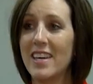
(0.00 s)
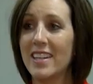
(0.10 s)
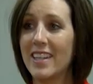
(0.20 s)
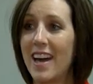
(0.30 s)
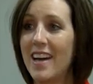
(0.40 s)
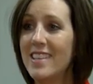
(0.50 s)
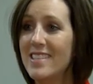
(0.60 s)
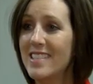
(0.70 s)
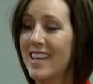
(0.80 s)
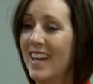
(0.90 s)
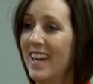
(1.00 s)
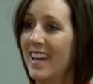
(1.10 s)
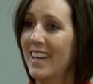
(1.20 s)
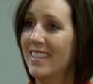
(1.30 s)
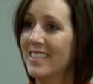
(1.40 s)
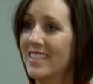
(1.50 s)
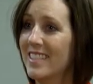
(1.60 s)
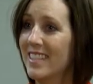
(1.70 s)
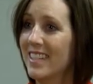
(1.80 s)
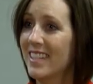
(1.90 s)
Gus, and
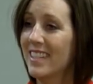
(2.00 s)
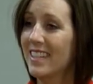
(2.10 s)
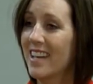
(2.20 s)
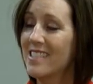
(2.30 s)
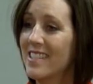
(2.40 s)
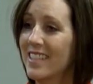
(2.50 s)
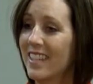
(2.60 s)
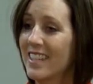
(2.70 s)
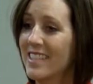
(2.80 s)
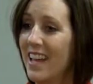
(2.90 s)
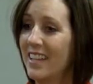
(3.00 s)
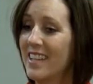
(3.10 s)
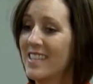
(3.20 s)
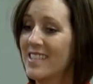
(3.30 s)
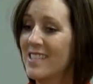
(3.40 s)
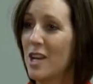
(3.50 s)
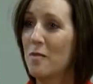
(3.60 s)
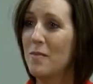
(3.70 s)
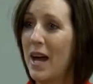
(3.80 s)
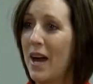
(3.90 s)
Gus is going to tell us
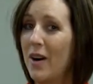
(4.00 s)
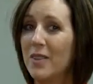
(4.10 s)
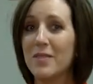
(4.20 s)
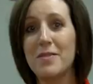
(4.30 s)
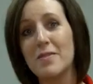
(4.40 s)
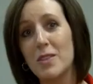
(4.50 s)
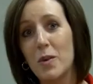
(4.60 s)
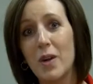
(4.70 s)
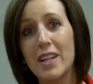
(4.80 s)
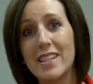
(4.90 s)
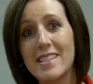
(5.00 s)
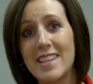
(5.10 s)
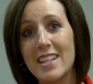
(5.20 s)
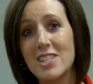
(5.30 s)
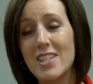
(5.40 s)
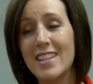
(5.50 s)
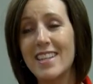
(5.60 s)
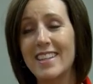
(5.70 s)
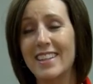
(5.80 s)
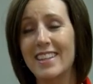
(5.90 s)
about the
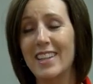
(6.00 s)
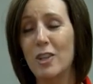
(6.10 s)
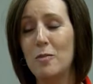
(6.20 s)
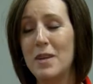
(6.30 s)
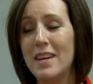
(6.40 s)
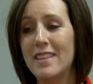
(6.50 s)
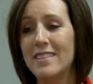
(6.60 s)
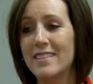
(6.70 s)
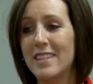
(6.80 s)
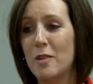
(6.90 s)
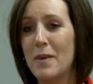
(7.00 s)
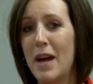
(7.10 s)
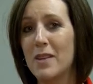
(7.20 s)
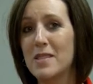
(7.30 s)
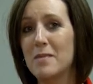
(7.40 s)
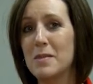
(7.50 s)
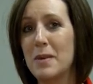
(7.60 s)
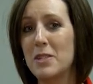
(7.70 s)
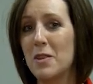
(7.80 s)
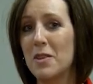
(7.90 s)
organization and a little bit about some
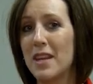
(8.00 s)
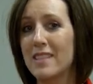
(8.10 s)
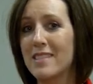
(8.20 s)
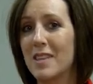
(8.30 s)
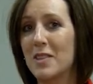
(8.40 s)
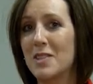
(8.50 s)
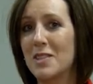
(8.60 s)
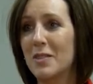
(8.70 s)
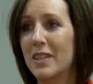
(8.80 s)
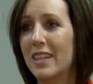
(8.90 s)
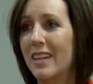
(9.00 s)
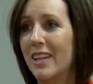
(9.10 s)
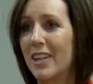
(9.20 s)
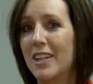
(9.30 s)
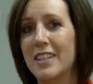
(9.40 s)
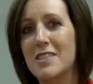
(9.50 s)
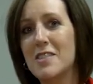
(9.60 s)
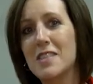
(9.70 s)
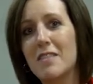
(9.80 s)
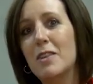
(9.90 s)
special things that they're doing here, and
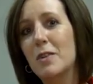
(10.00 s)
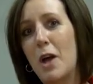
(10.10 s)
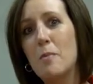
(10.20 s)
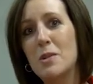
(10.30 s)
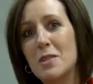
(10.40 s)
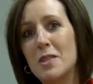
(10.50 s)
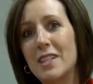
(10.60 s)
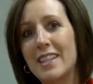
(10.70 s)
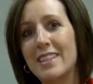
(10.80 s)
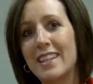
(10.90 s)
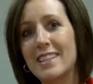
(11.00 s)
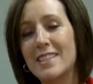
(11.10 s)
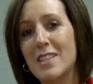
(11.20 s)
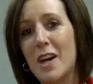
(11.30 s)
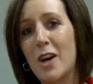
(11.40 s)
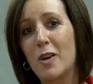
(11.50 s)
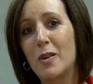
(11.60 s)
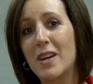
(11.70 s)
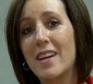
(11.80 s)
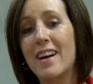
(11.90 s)
just give you an opportunity to get to know
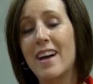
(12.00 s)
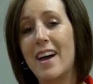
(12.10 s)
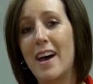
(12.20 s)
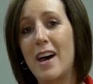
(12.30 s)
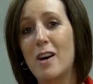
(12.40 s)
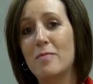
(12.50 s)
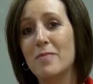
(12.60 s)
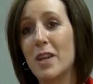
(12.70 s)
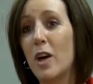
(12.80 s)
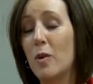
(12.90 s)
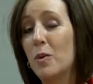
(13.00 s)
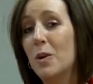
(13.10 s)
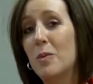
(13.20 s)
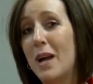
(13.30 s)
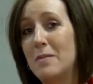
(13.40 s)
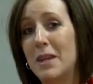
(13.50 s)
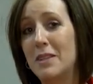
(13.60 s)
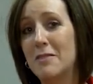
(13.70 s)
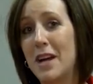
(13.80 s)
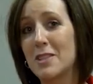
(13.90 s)
a worldwide
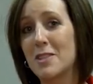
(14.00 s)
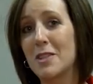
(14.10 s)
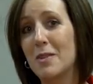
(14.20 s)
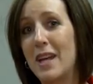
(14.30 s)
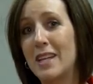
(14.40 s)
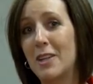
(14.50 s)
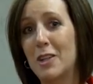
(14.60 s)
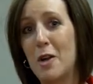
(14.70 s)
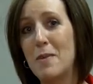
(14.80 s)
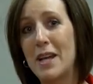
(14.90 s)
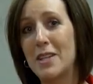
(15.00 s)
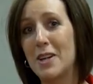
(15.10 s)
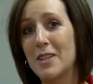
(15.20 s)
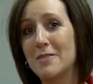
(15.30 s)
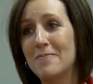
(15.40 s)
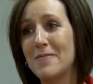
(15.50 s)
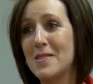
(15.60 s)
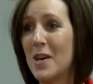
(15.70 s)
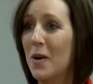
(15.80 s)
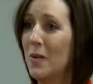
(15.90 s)
manufacturer right here in our backyard.
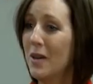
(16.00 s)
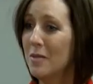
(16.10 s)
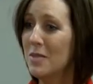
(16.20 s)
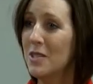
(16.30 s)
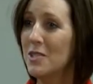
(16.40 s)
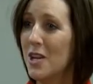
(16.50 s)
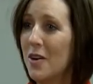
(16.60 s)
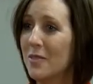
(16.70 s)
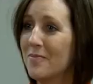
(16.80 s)
So welcome to the show.